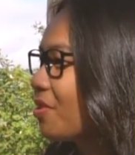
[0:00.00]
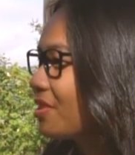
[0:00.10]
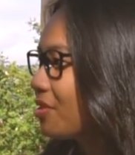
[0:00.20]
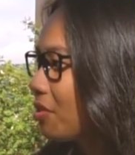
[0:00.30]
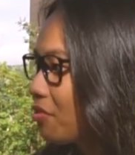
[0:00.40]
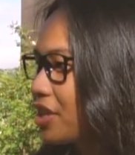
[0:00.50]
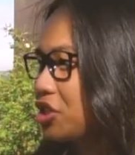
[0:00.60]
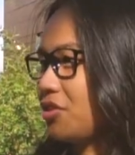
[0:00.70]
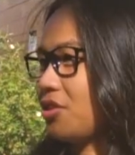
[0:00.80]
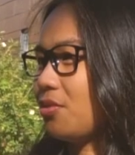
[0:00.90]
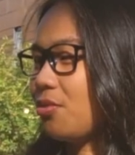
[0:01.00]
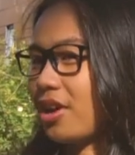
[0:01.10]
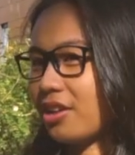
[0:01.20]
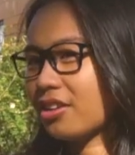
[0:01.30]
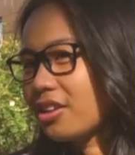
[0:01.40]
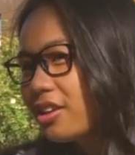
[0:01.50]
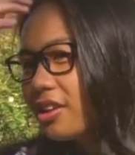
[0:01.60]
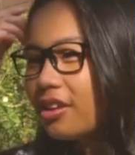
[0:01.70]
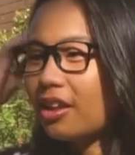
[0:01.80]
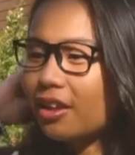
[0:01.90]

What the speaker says: the professional one. Mm-hmm.